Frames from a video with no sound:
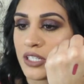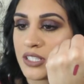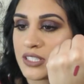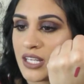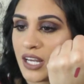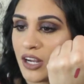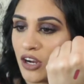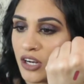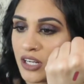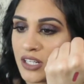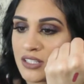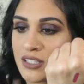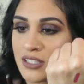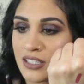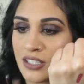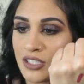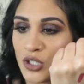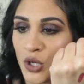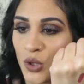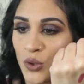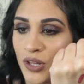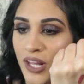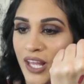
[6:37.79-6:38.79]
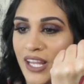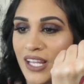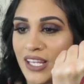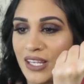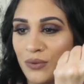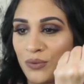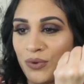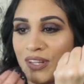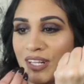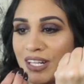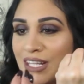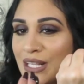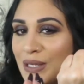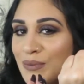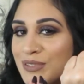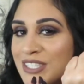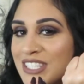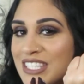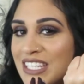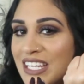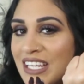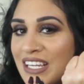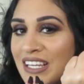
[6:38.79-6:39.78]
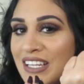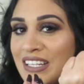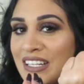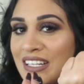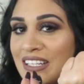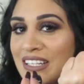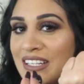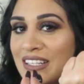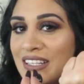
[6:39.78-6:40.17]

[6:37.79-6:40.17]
because I honestly don't like it when the lipstick